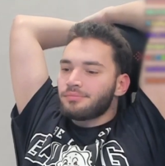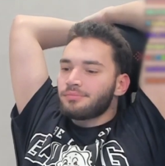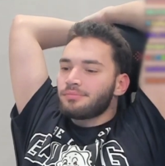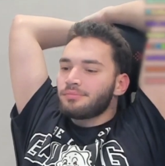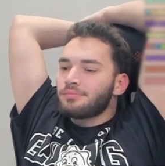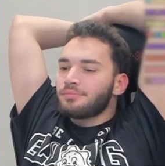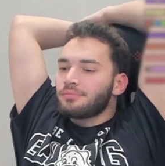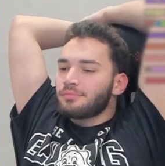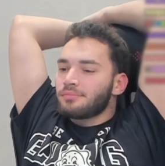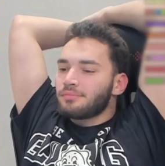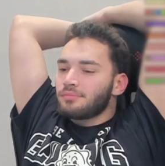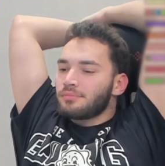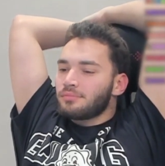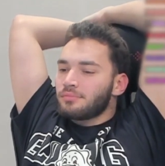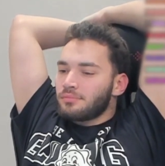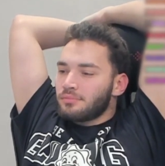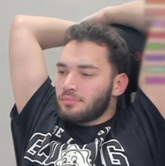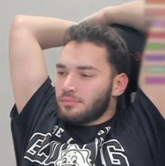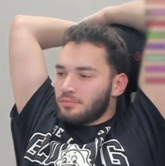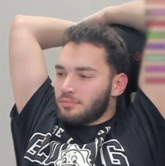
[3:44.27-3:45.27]

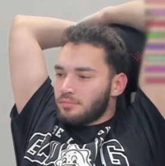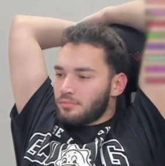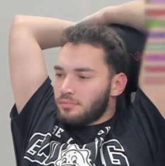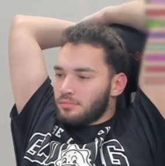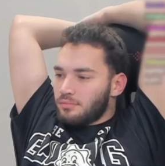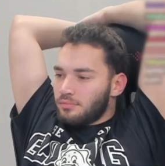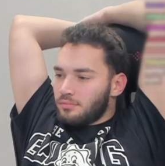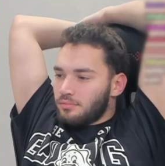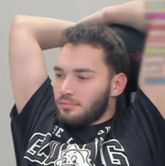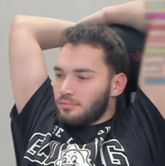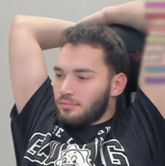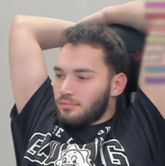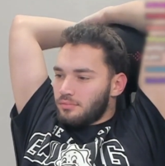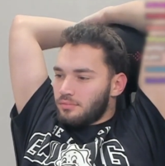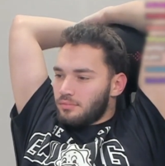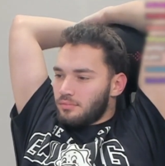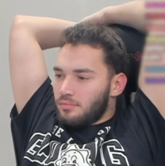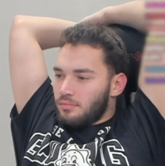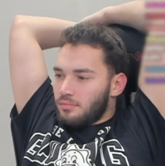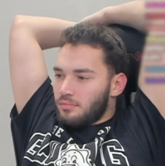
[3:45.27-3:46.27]

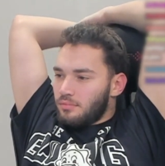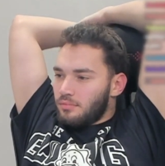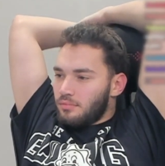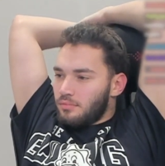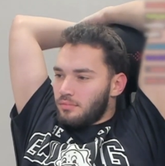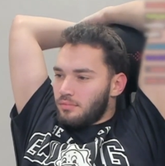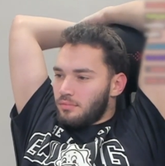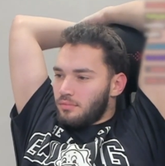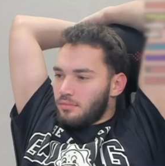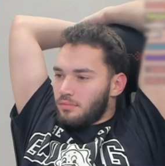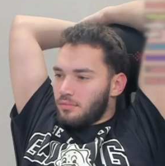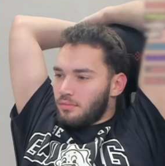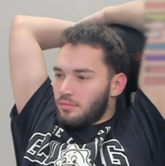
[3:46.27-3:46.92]
Nobody speaks.